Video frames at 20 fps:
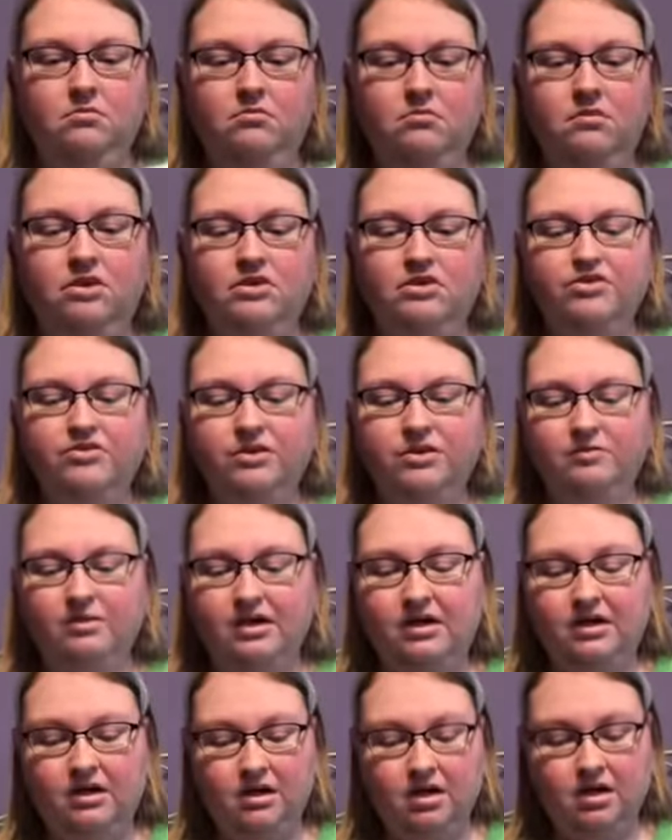My string
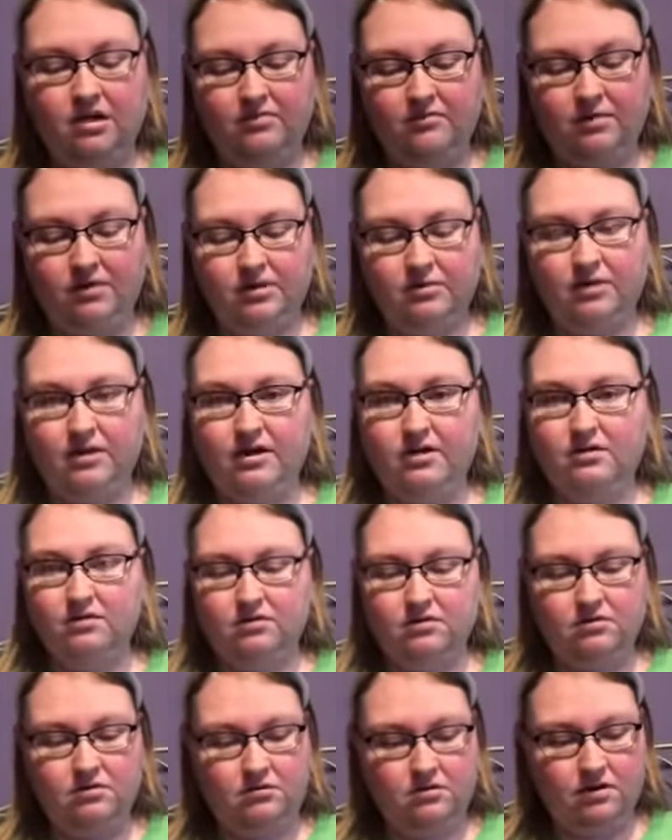might not have been the
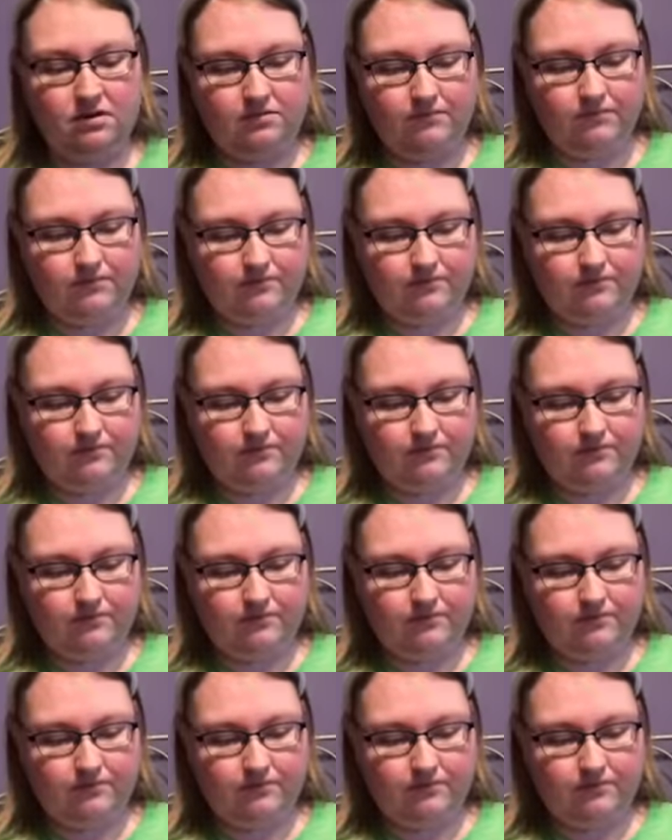best. Okay.